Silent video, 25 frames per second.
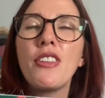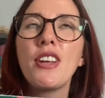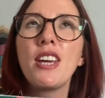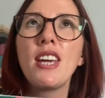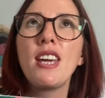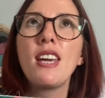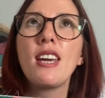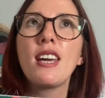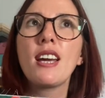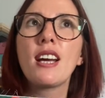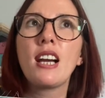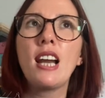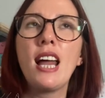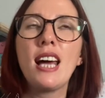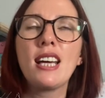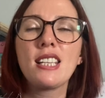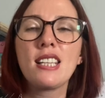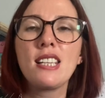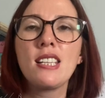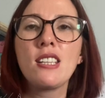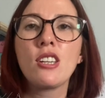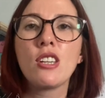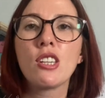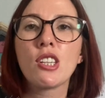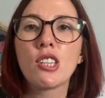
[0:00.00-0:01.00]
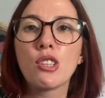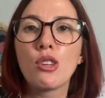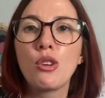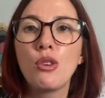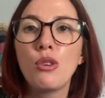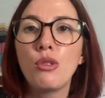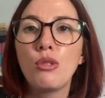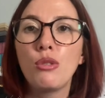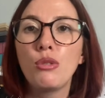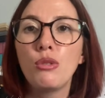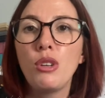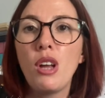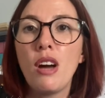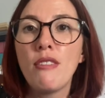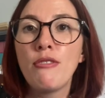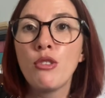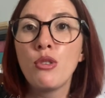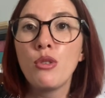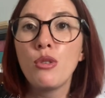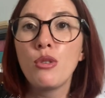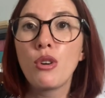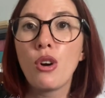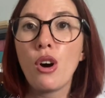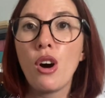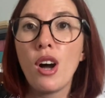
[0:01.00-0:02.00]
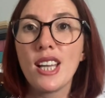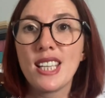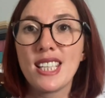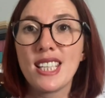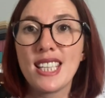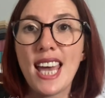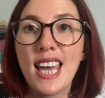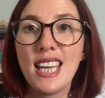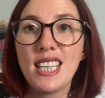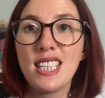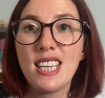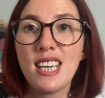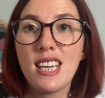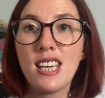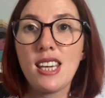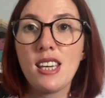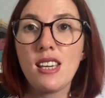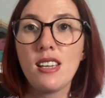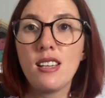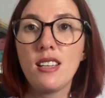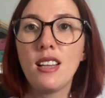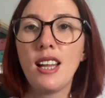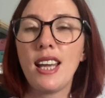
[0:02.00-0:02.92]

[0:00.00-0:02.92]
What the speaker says: the classes at school have all got a teddy,